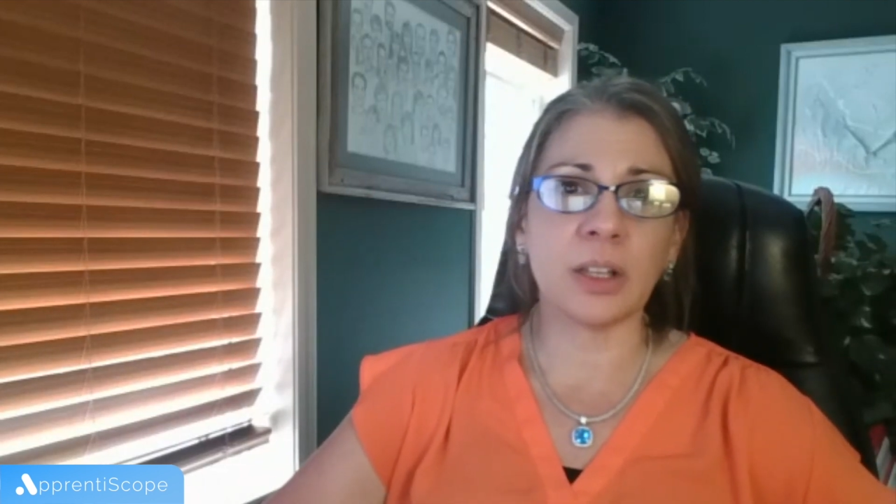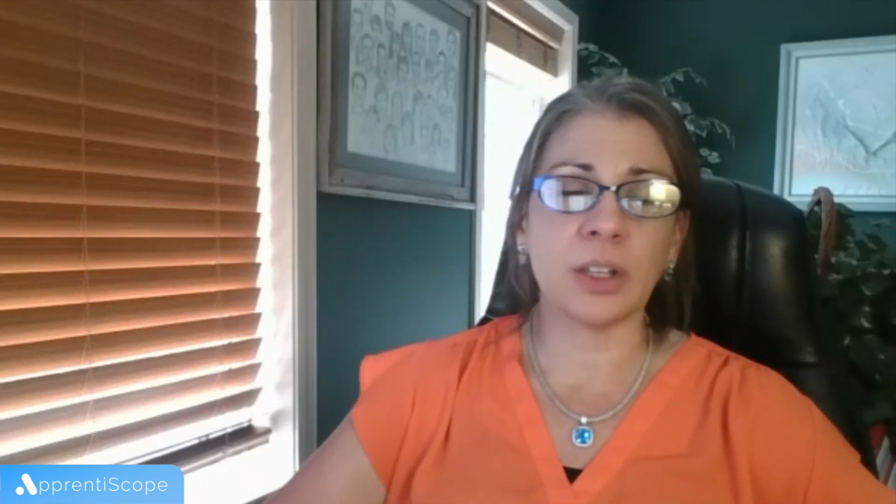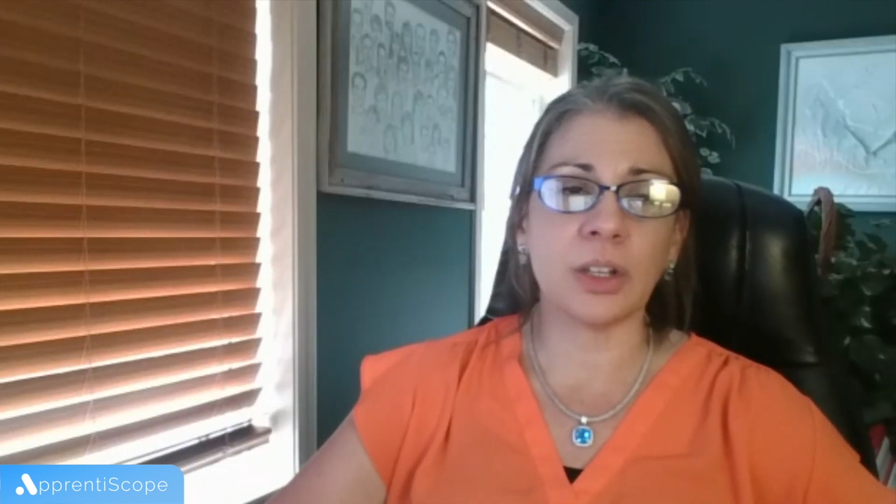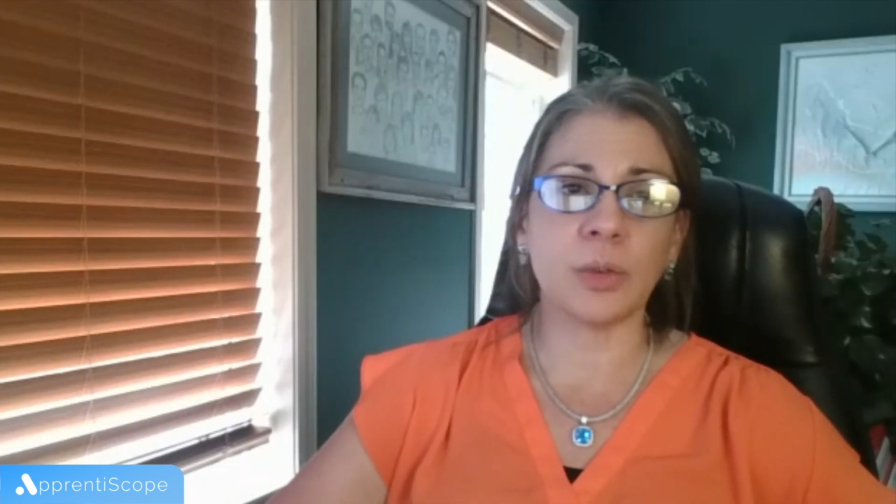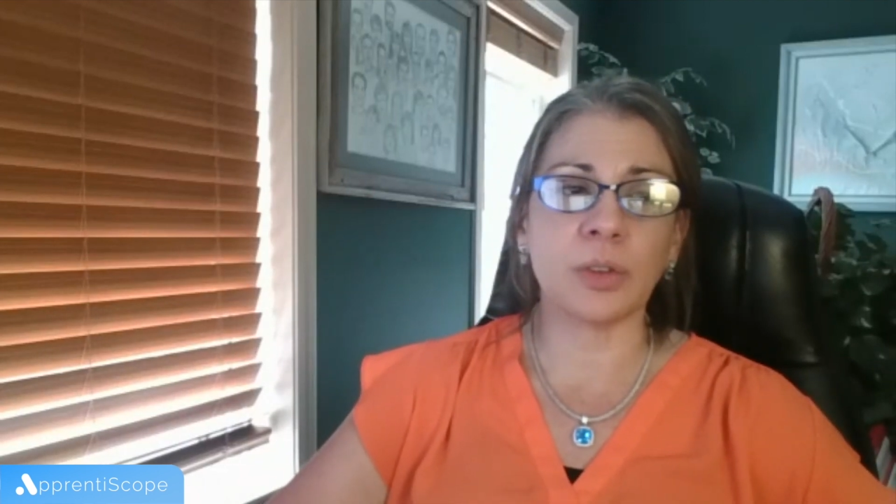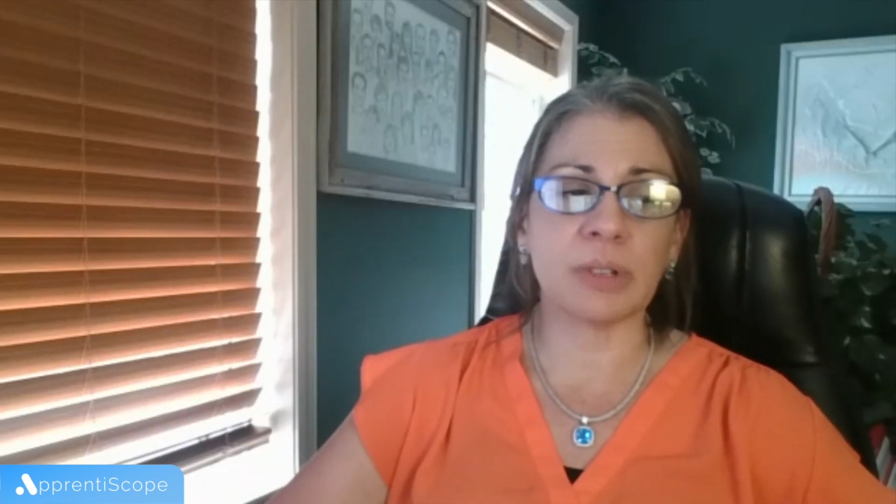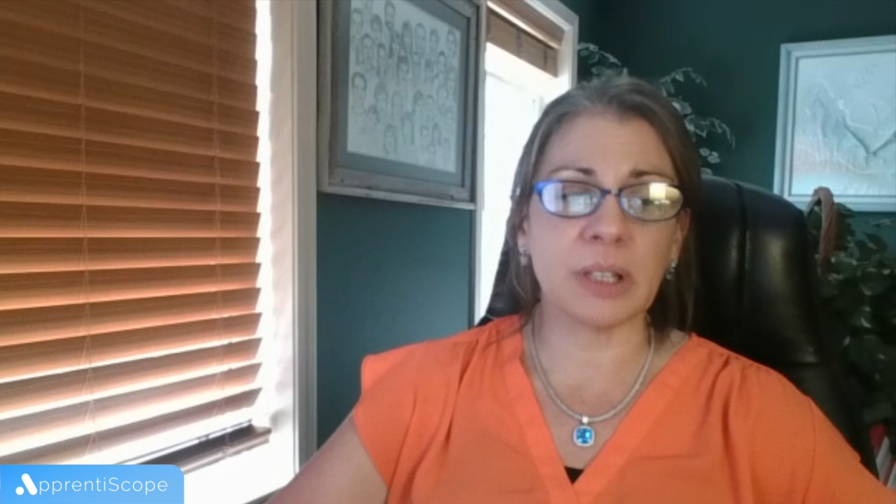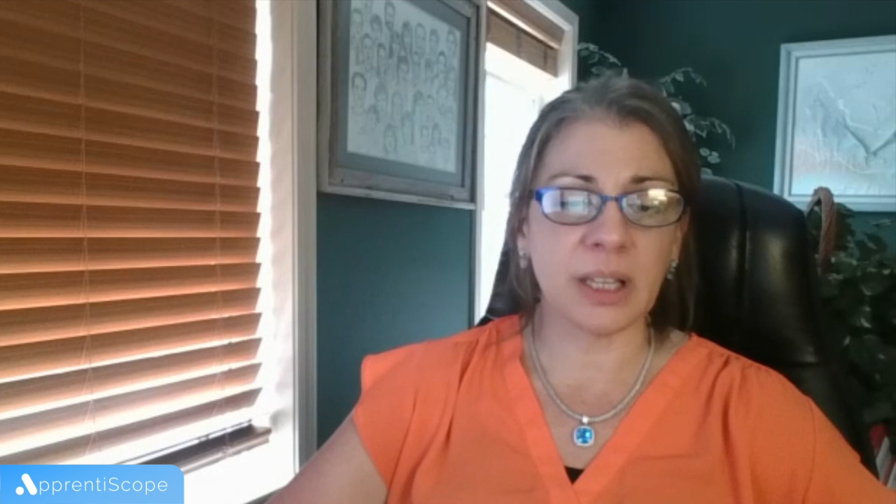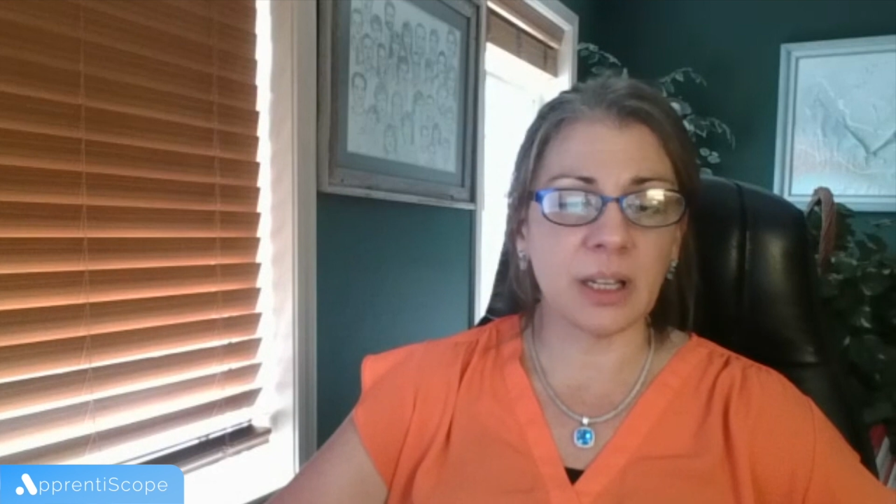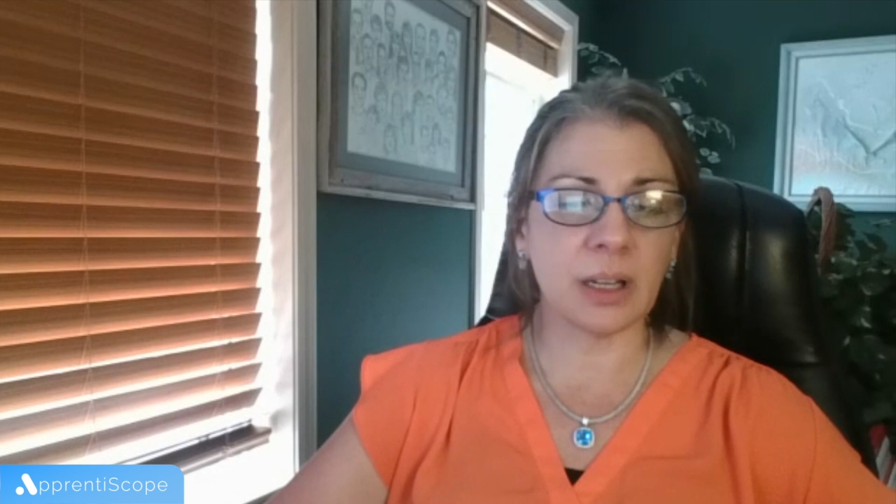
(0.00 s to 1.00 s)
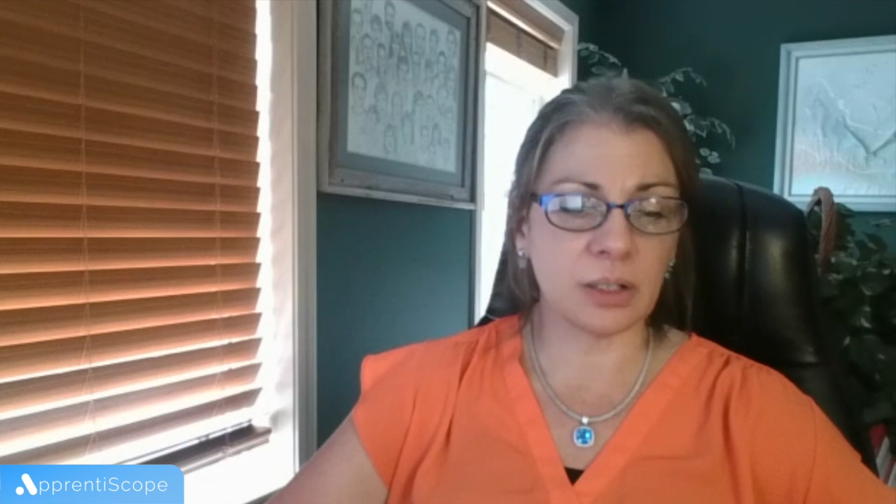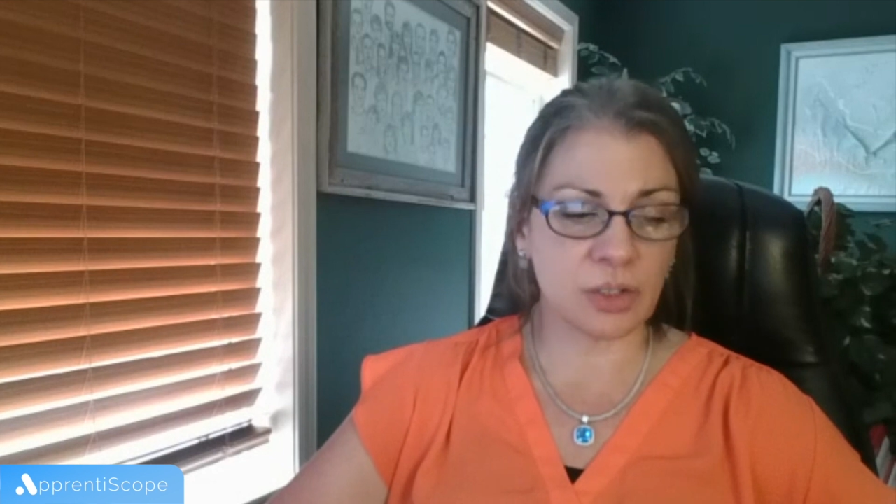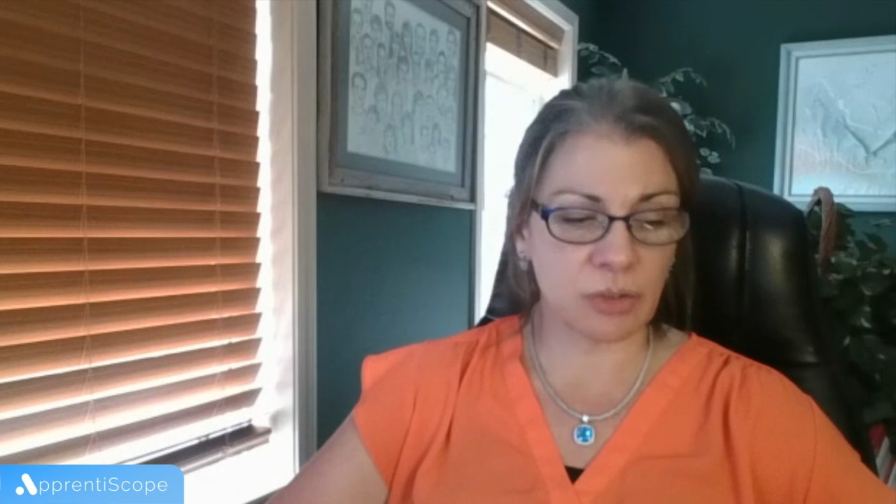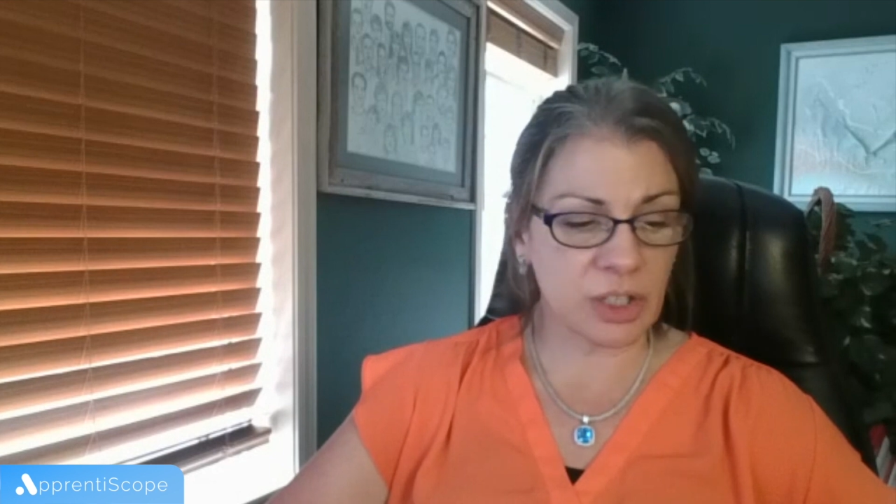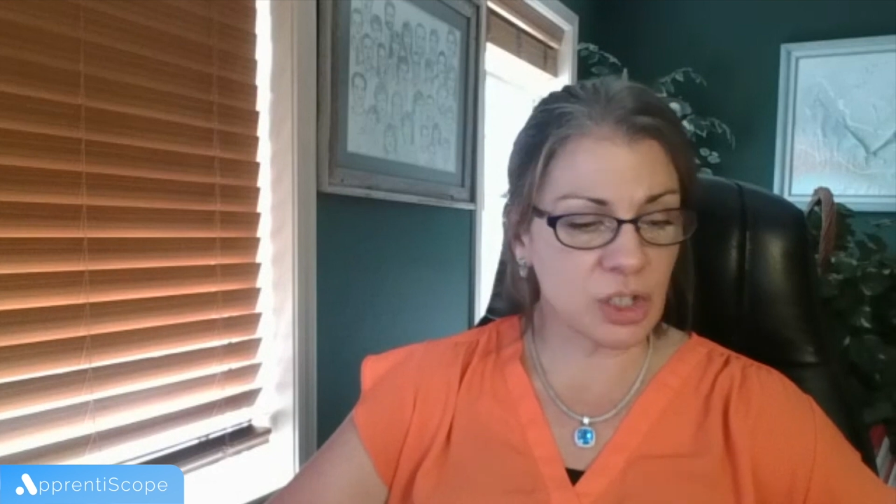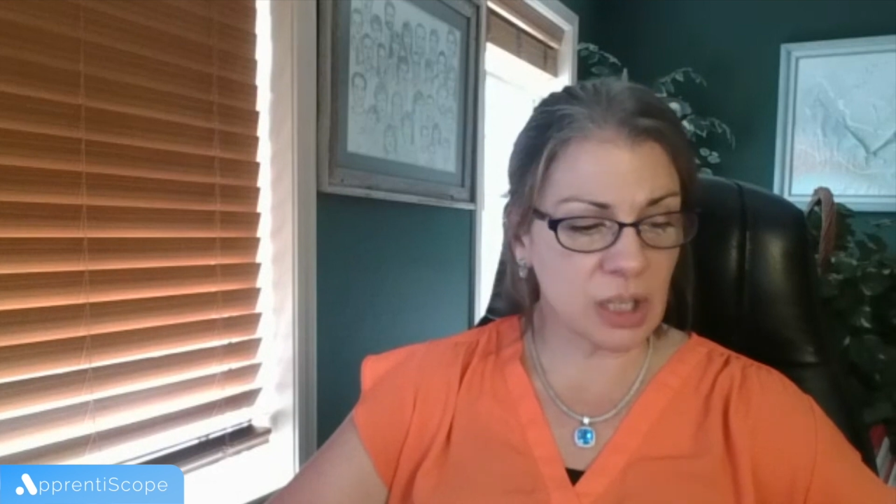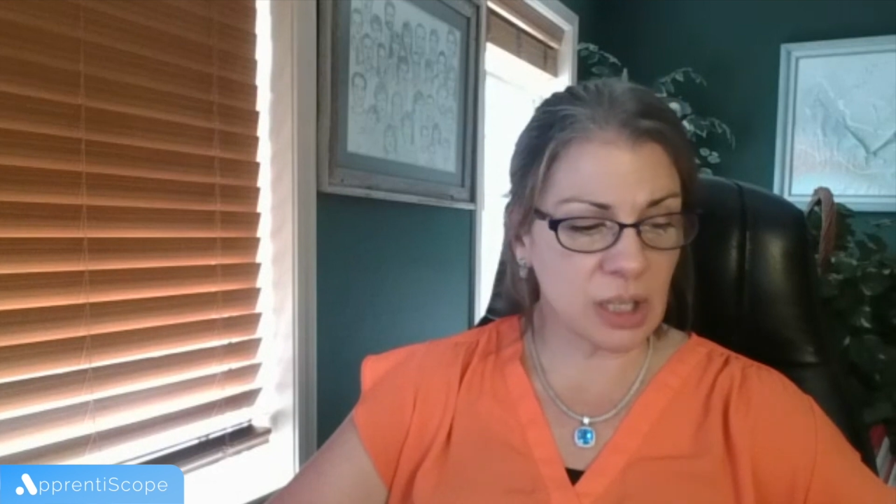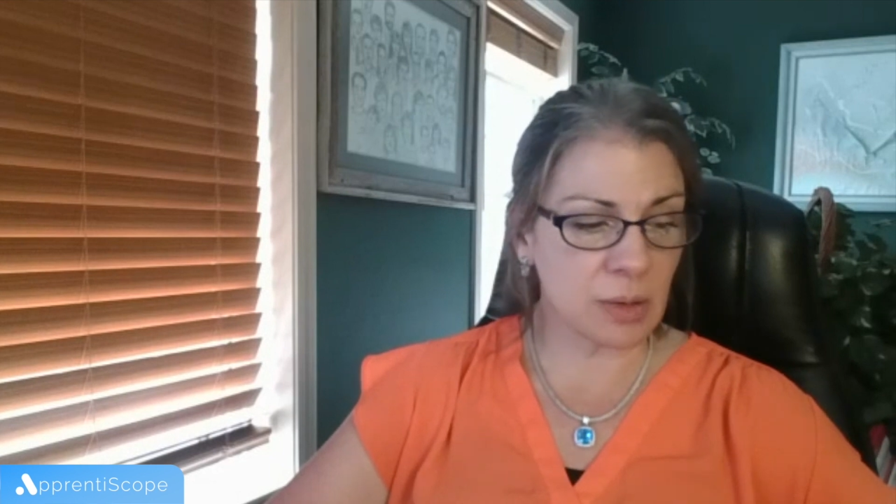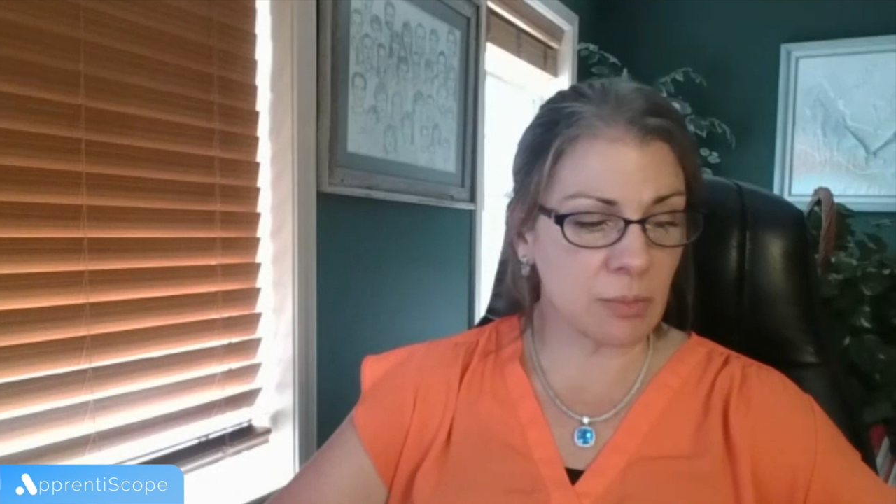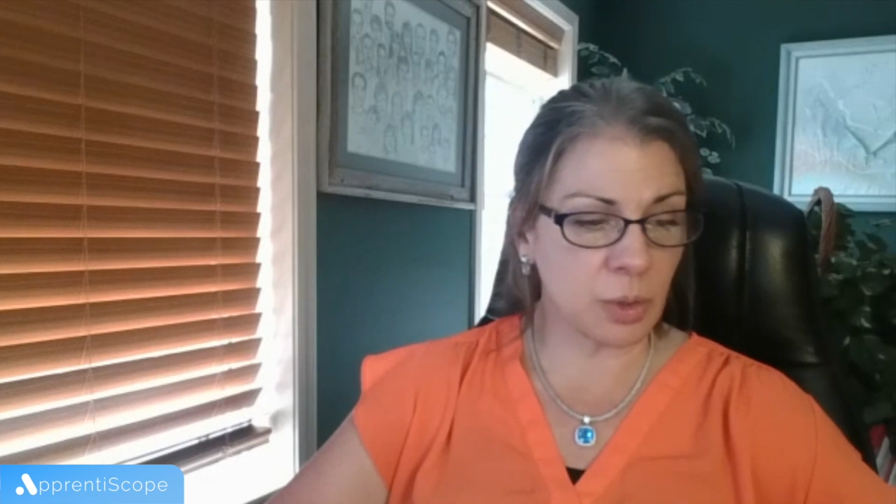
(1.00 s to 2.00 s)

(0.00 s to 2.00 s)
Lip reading: the related instruction,